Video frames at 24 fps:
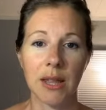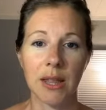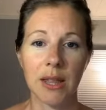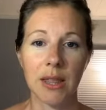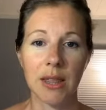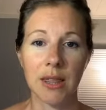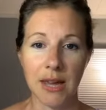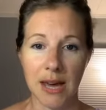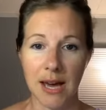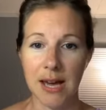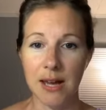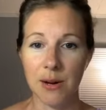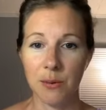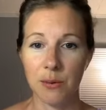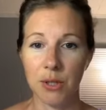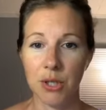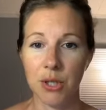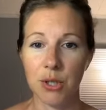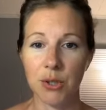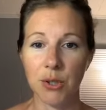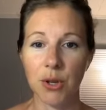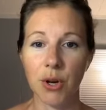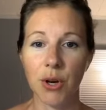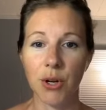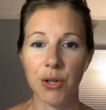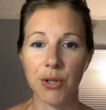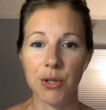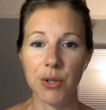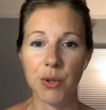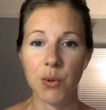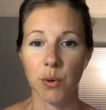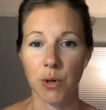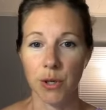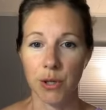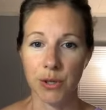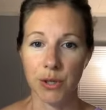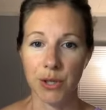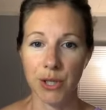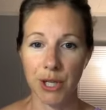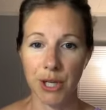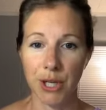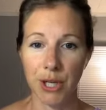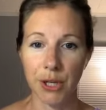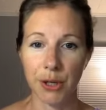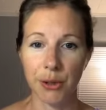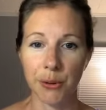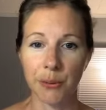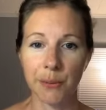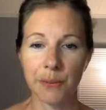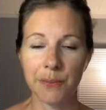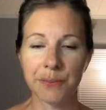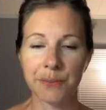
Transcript: that, which is called Source to You.